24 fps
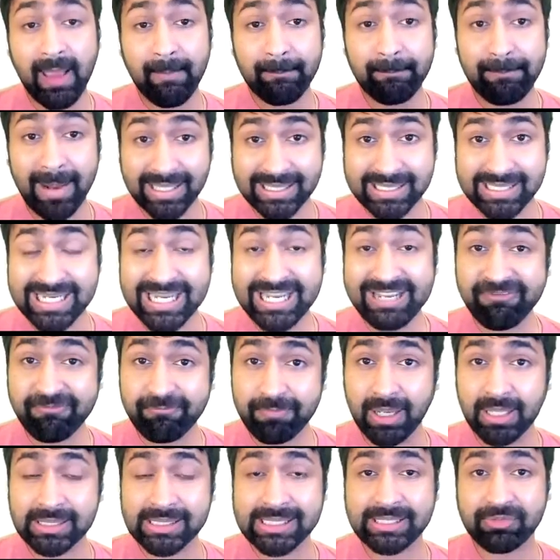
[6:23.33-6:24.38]
But if
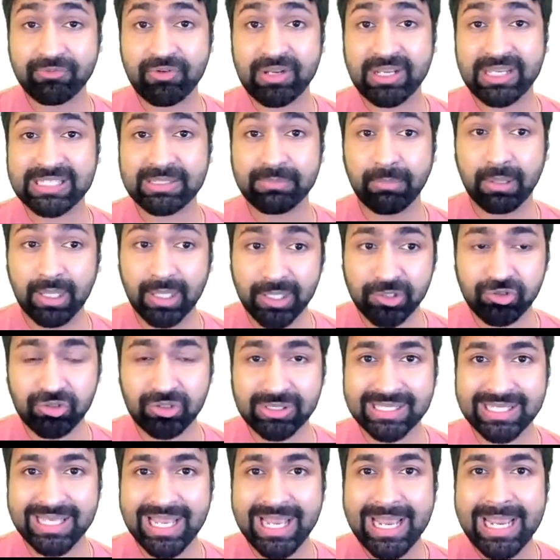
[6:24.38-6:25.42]
party 3 is
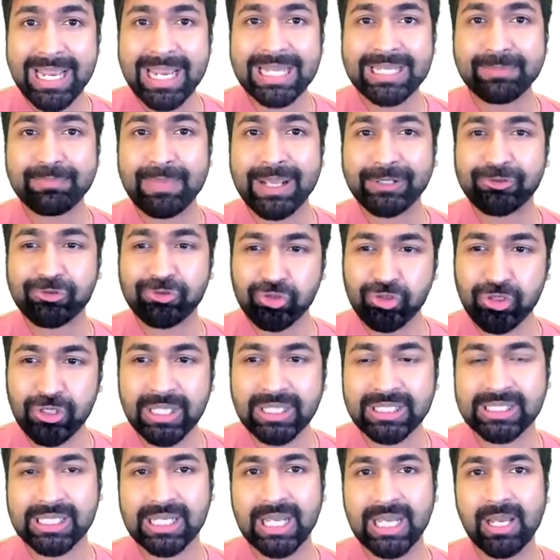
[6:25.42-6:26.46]
malicious, it may
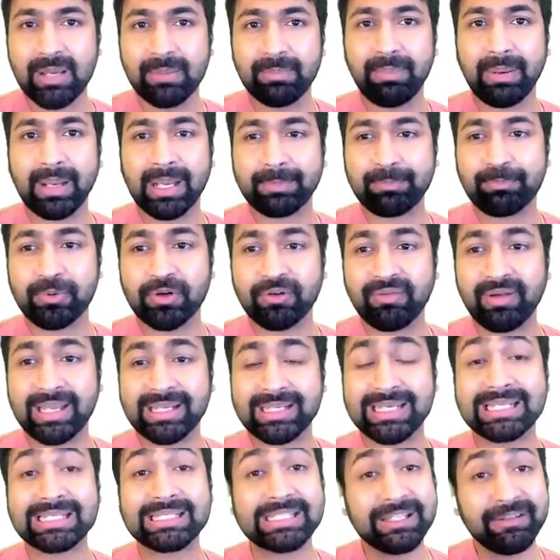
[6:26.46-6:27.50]
cheat by
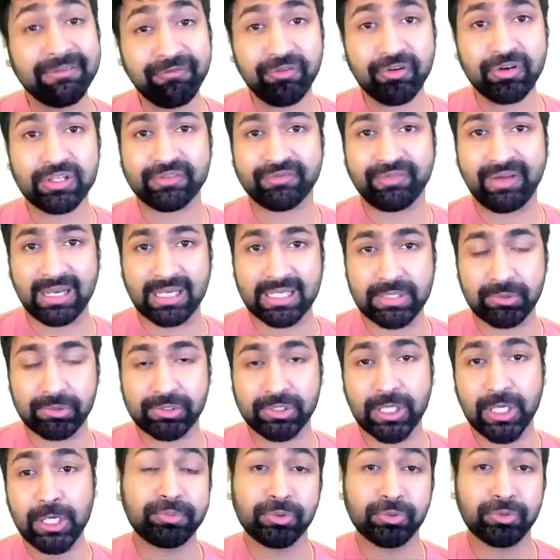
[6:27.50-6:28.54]
providing different
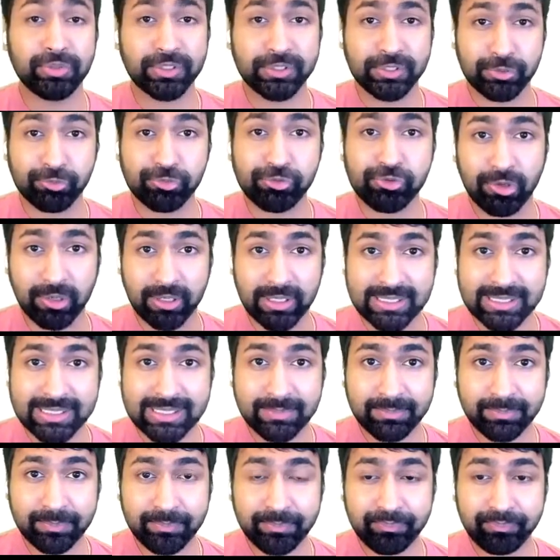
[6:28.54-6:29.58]
values to the two
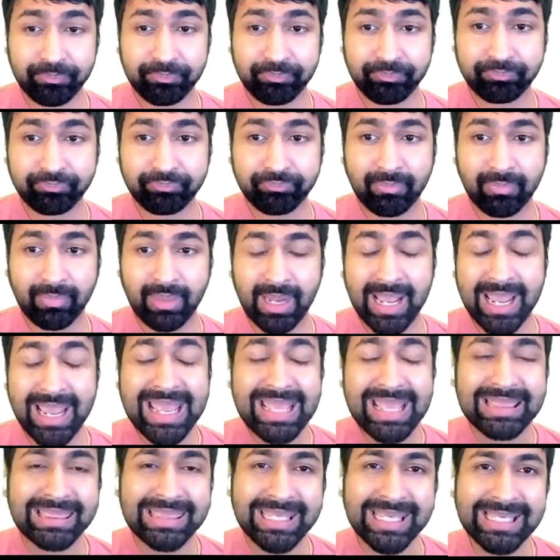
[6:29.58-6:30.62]
joins.
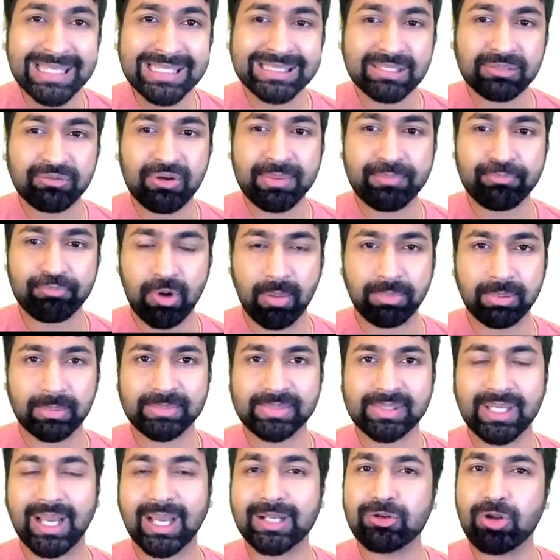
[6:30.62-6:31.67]
These three
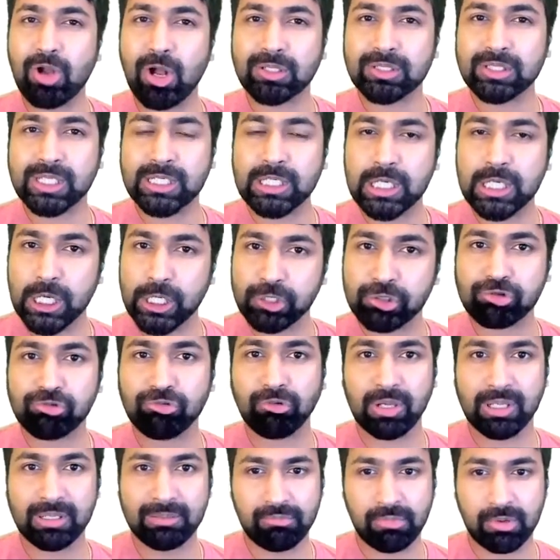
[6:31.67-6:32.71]
problems are not an
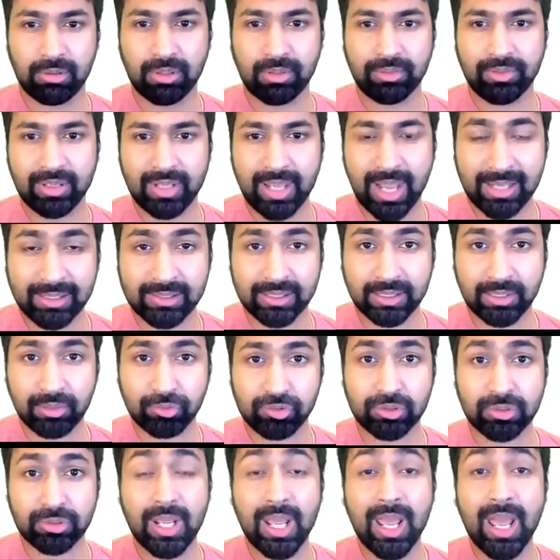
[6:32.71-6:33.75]
issue in monolithic
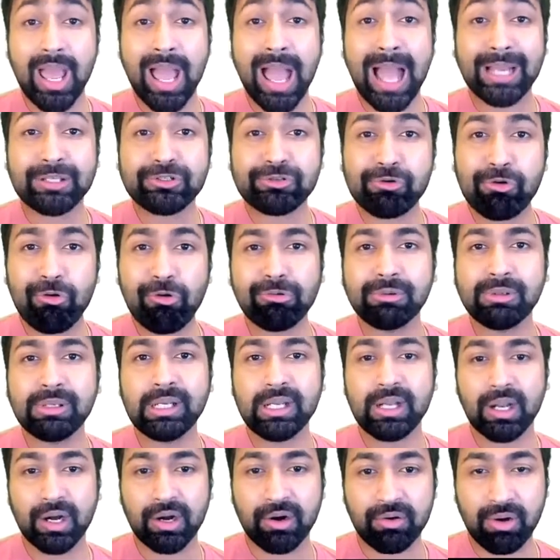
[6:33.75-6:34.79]
execution and
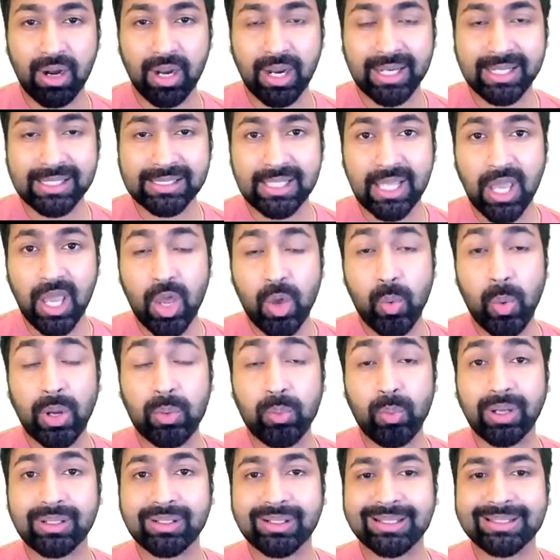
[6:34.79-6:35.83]
only arise
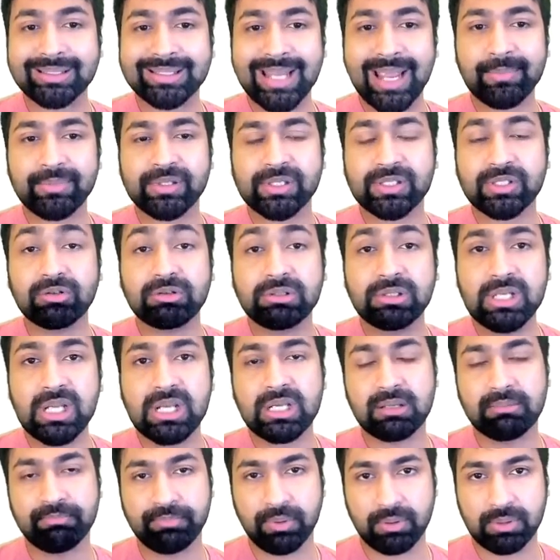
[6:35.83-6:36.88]
when one attempts to
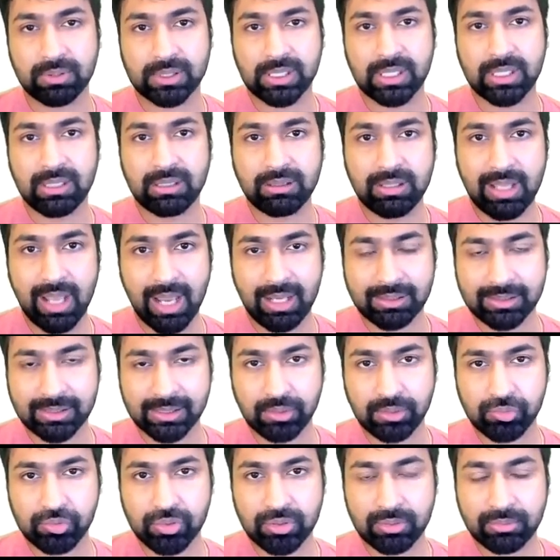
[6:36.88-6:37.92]
decompose the
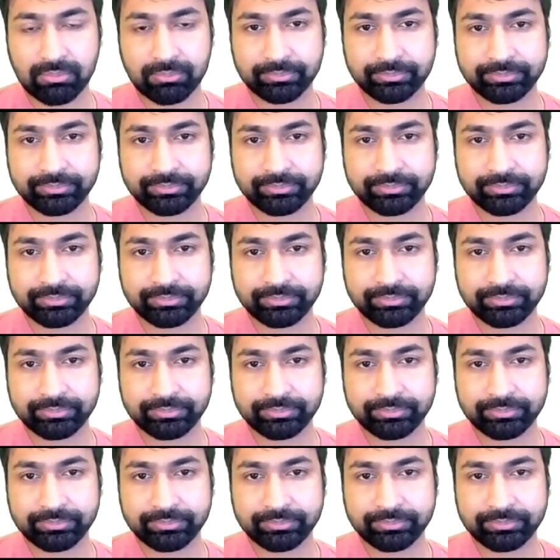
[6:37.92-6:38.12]
execution.